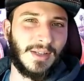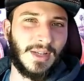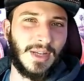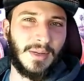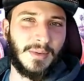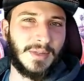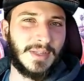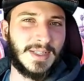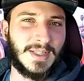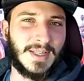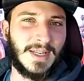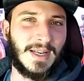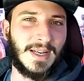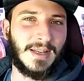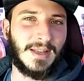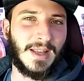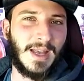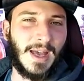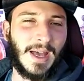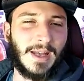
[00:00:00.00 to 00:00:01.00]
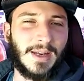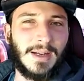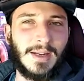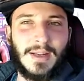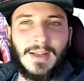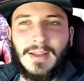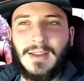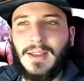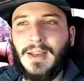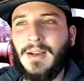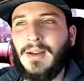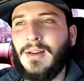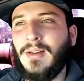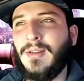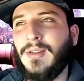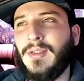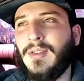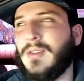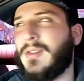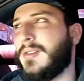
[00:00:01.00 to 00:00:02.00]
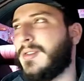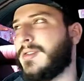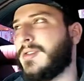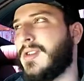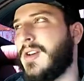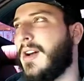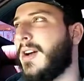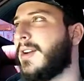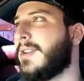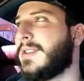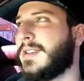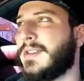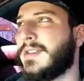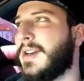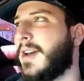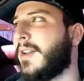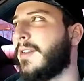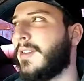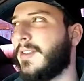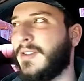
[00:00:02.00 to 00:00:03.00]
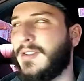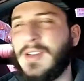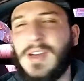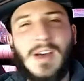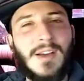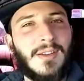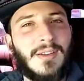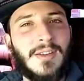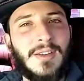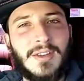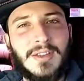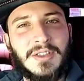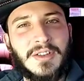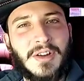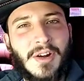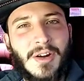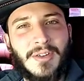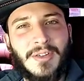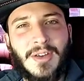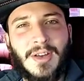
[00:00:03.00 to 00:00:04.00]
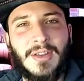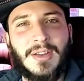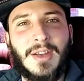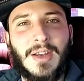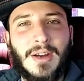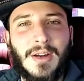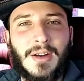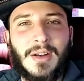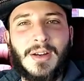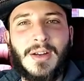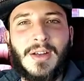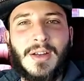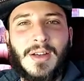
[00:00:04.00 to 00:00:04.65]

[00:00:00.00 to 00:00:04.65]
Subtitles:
you would see that there's tons and tons and tons of these cars out there,